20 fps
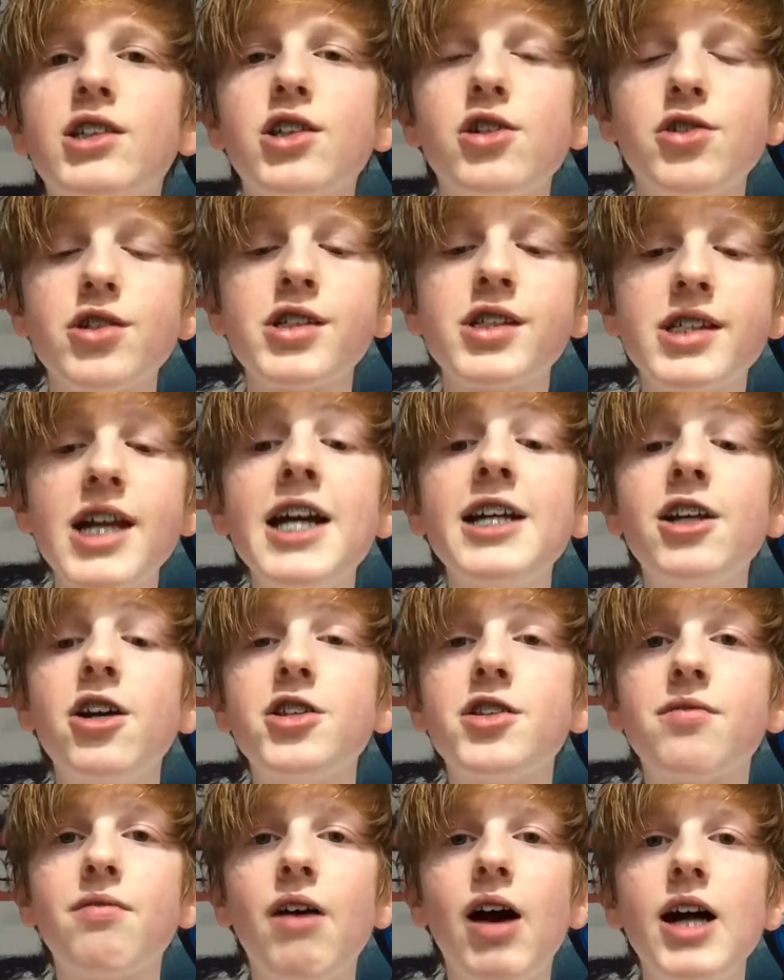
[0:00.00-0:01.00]
So just stay
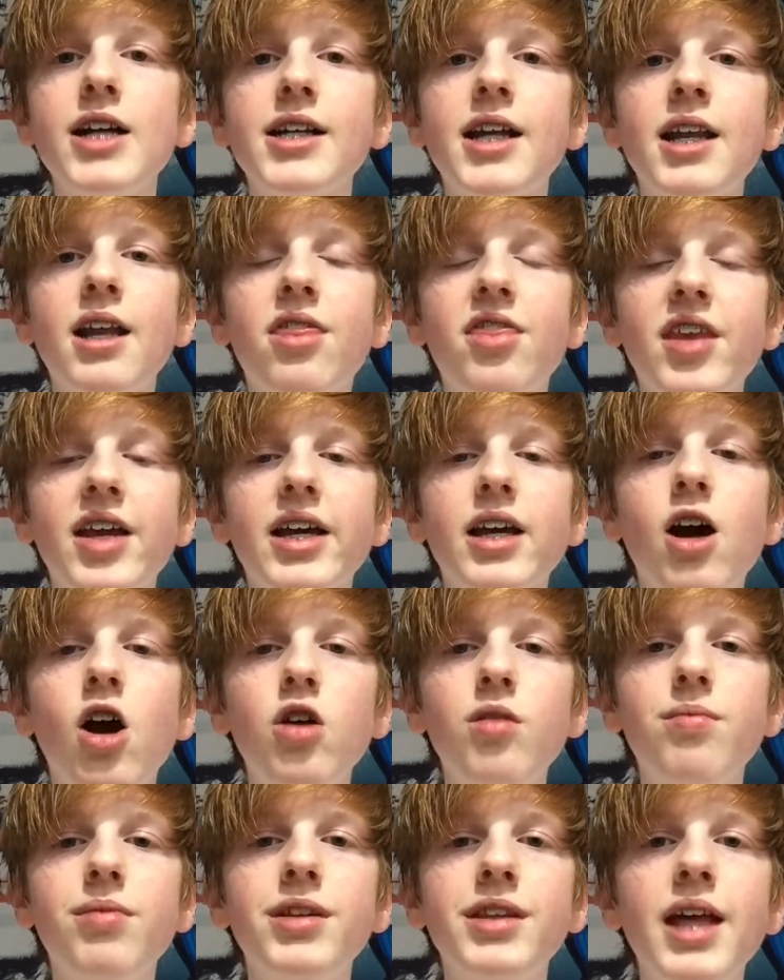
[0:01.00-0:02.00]
notified, and I think
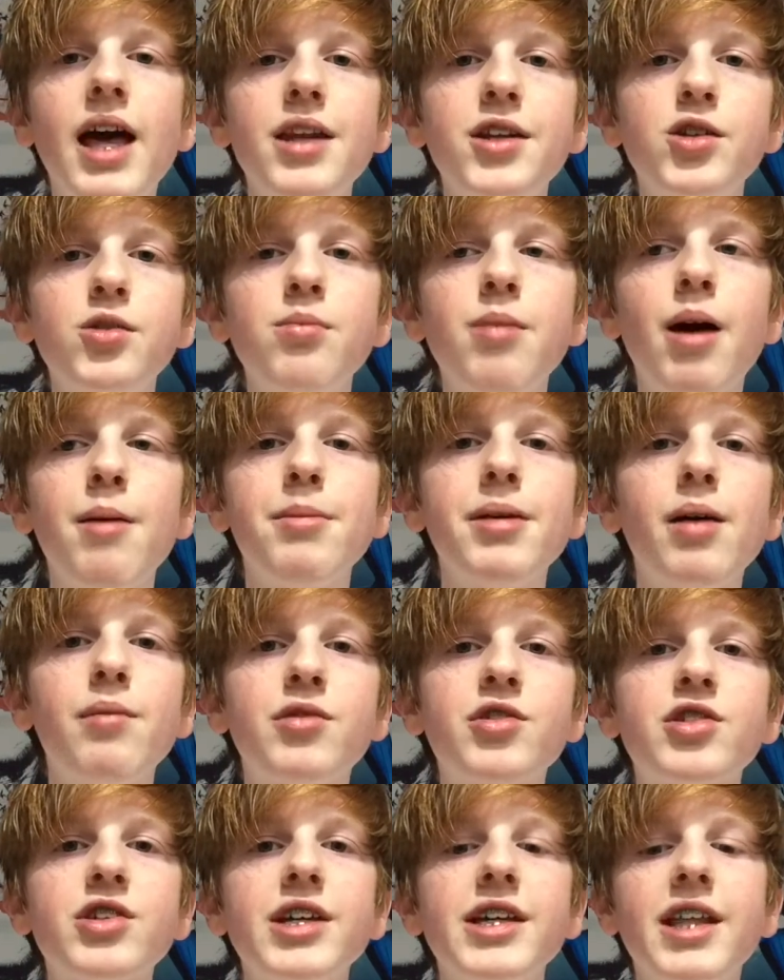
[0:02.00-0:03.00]
hopefully then you might be able
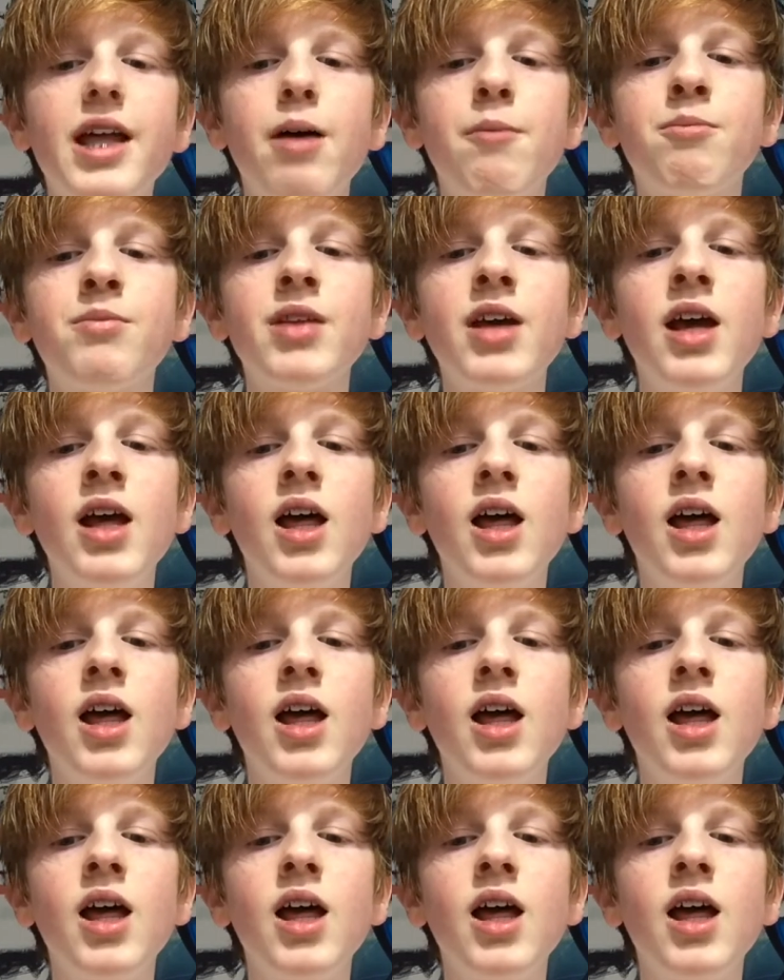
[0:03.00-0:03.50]
to see them.